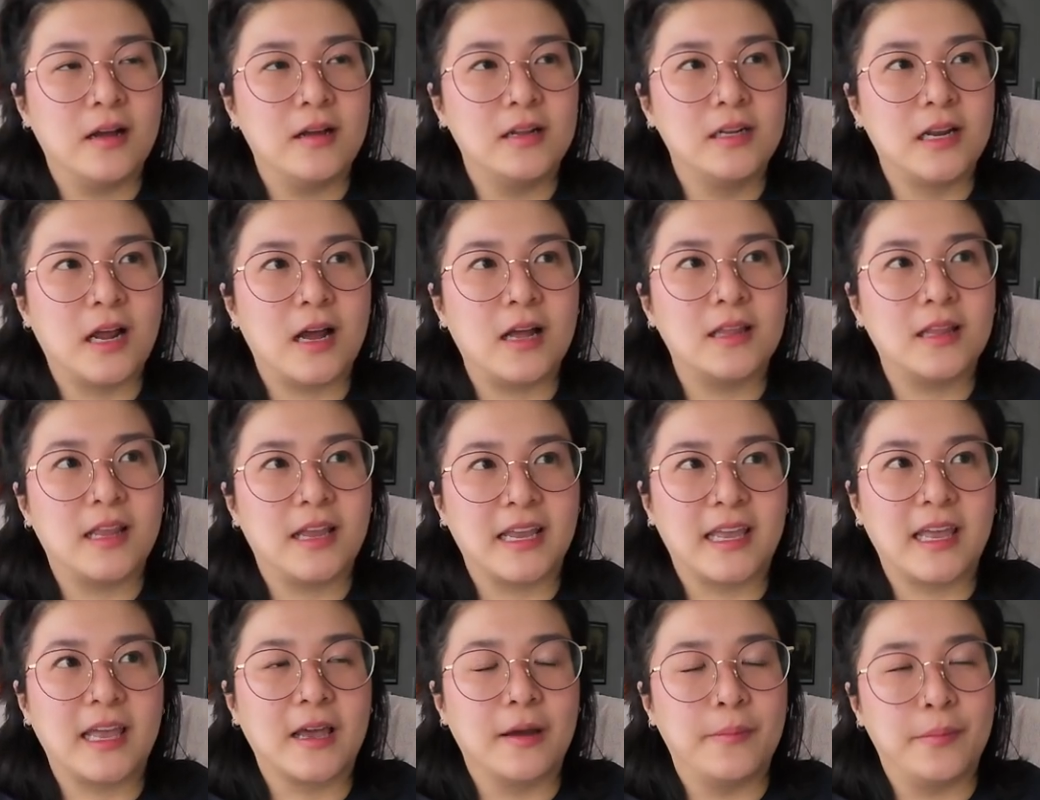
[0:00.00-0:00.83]
not
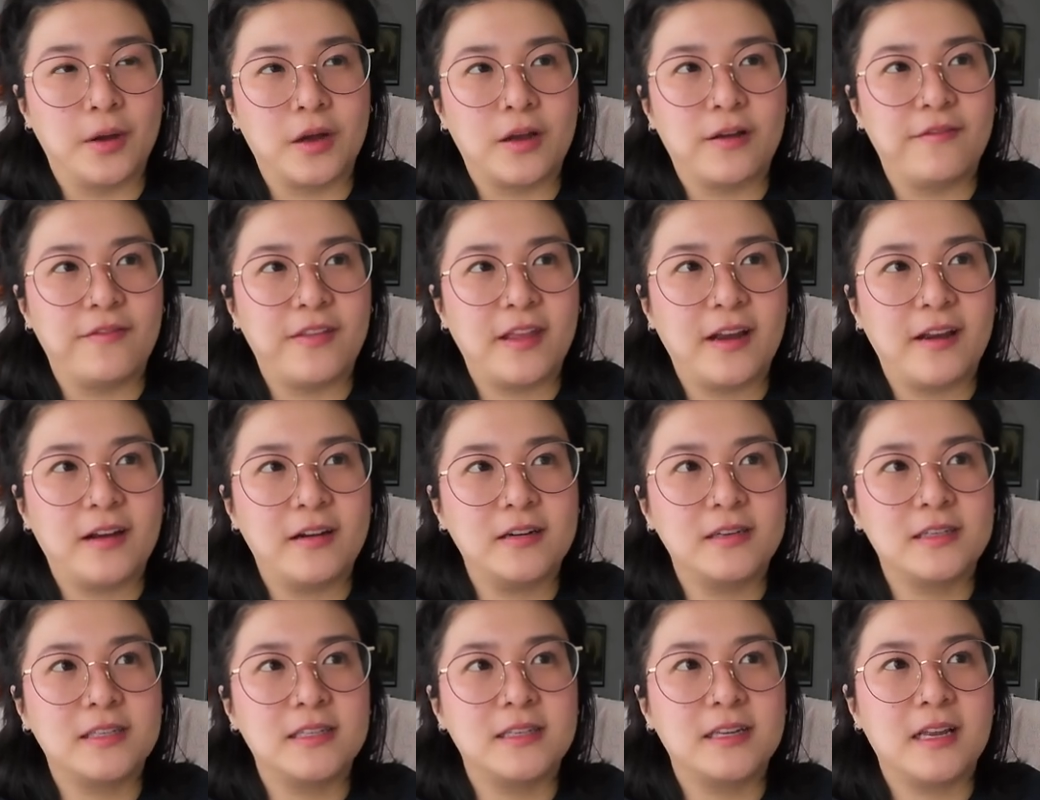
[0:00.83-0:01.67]
liking a book of
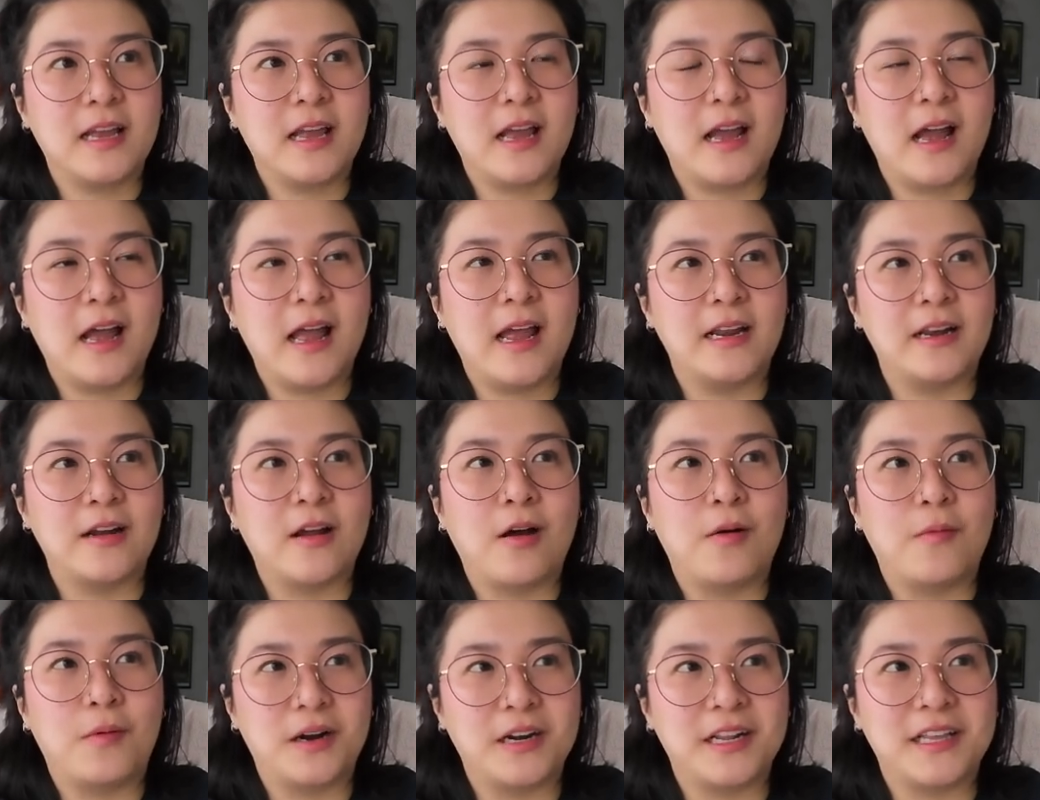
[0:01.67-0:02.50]
theirs and
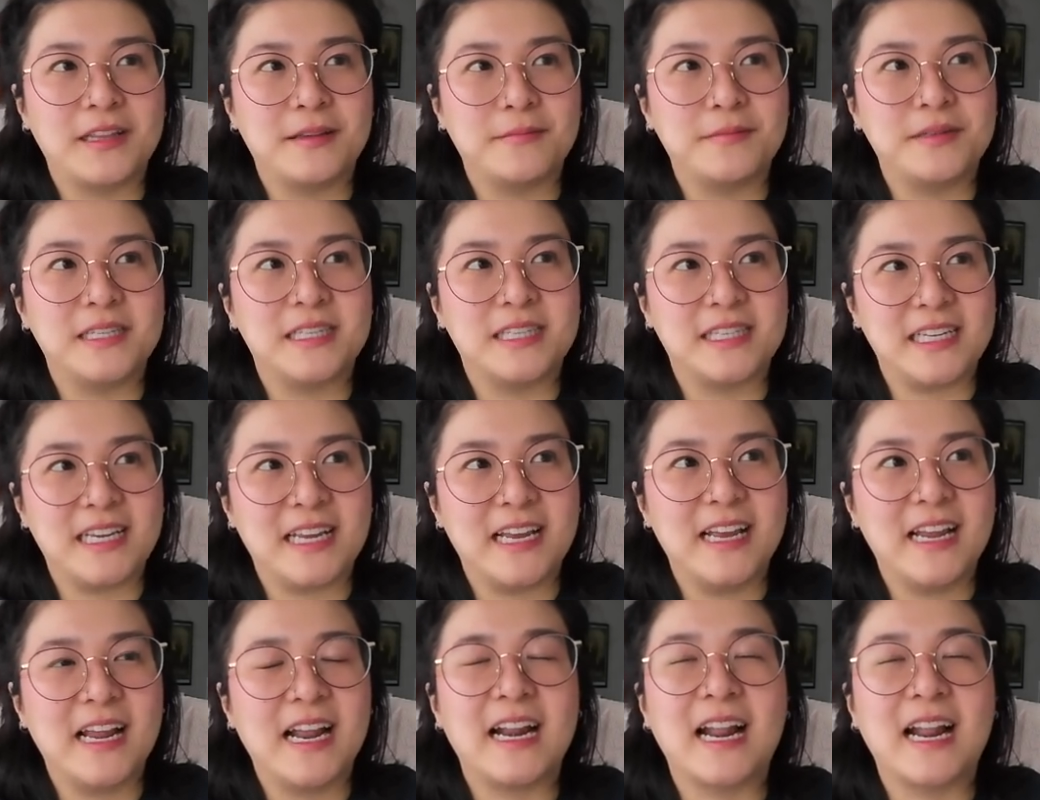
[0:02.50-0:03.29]
not wanting them to see it.